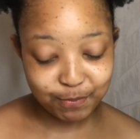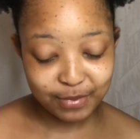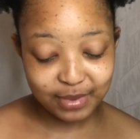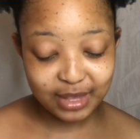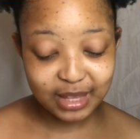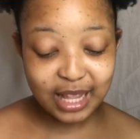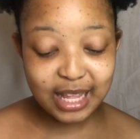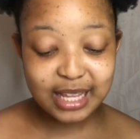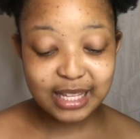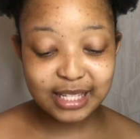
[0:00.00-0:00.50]

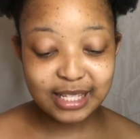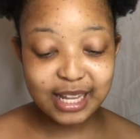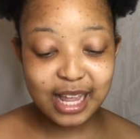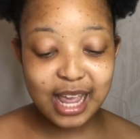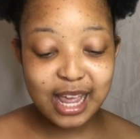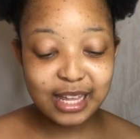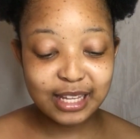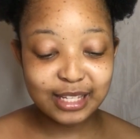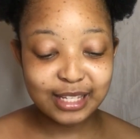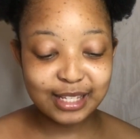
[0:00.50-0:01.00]
This
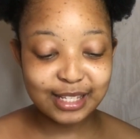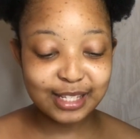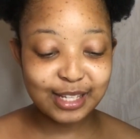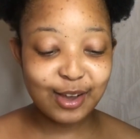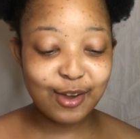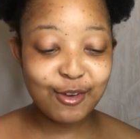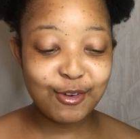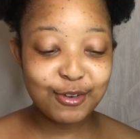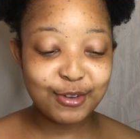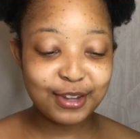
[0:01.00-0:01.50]
is
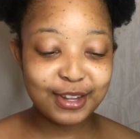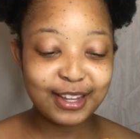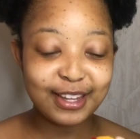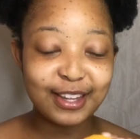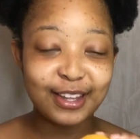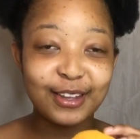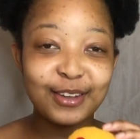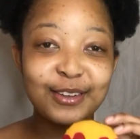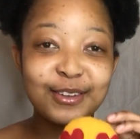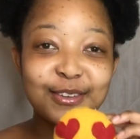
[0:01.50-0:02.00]
so
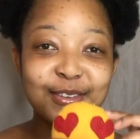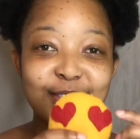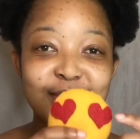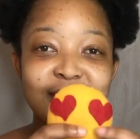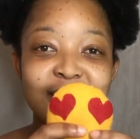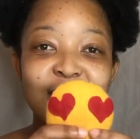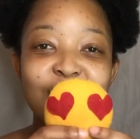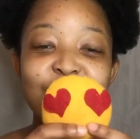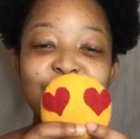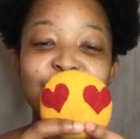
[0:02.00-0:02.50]
cute.
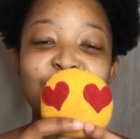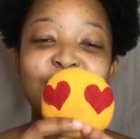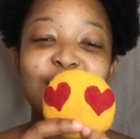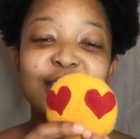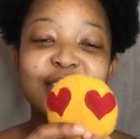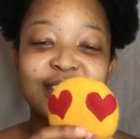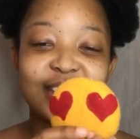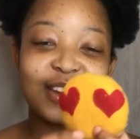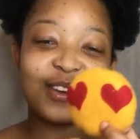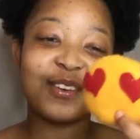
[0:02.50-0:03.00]

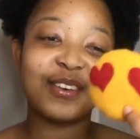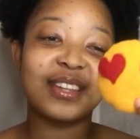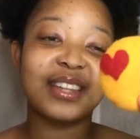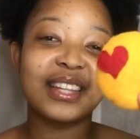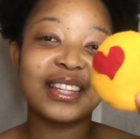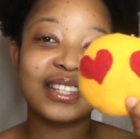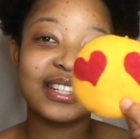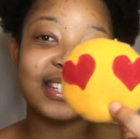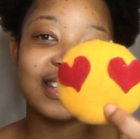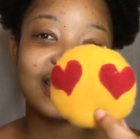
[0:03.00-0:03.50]
So
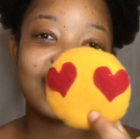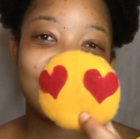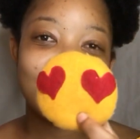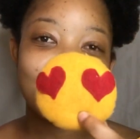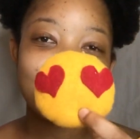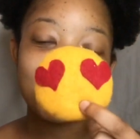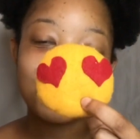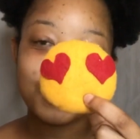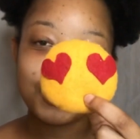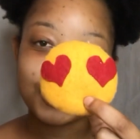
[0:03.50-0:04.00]
this is an
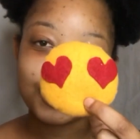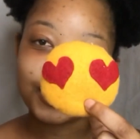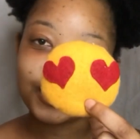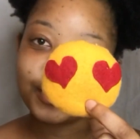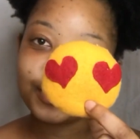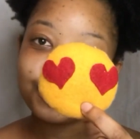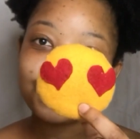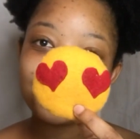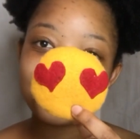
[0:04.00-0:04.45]
emoji.